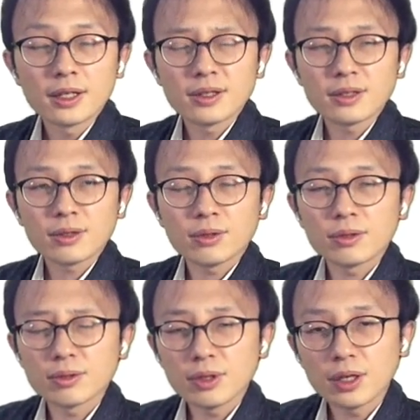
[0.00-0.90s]

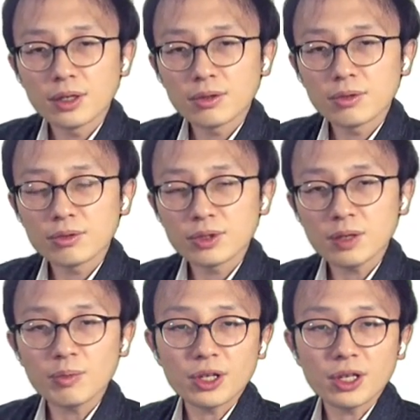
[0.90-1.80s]
So to
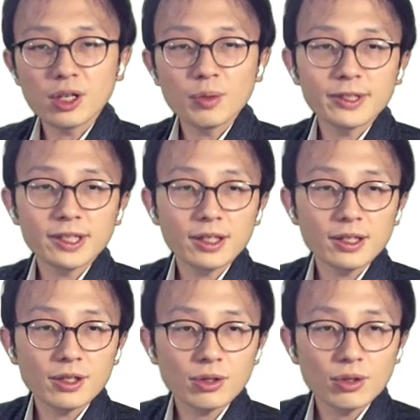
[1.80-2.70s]
simply
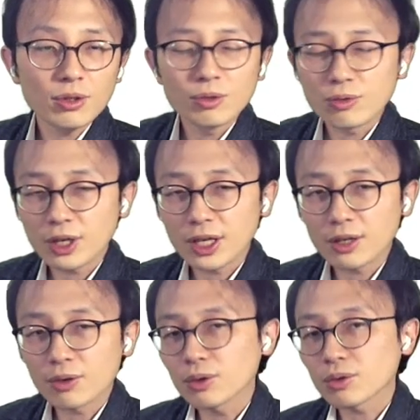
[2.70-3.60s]
representation, we
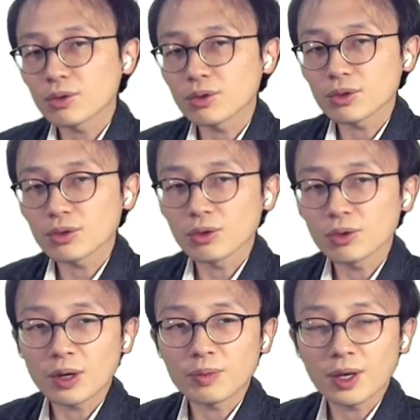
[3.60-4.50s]
are going to use
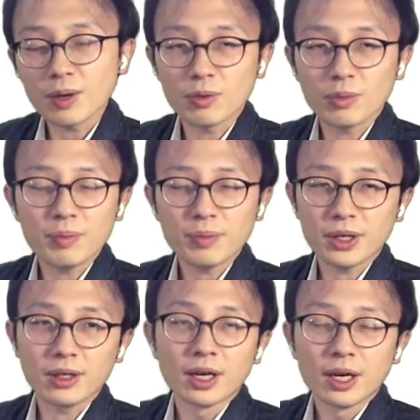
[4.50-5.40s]
lookup table
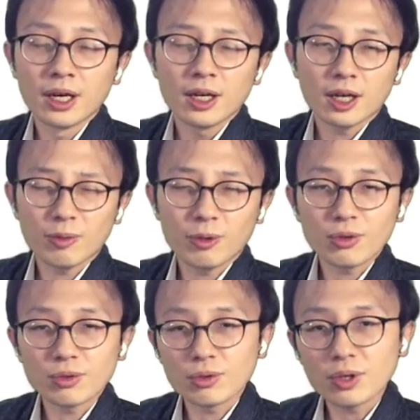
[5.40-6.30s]
mapping
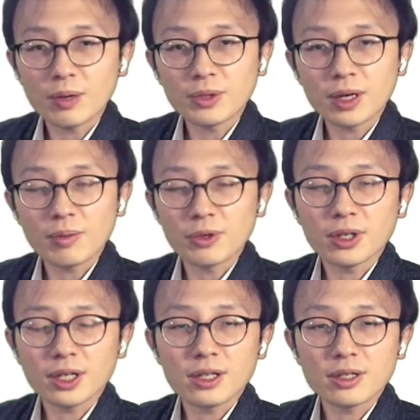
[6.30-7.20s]
because lookup
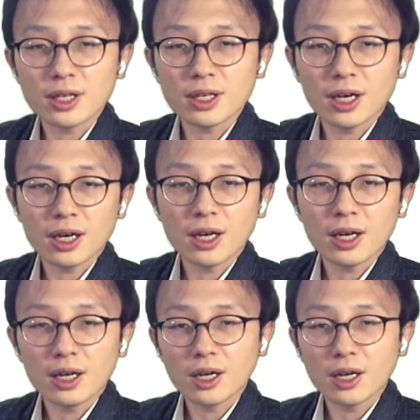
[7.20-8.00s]
table is a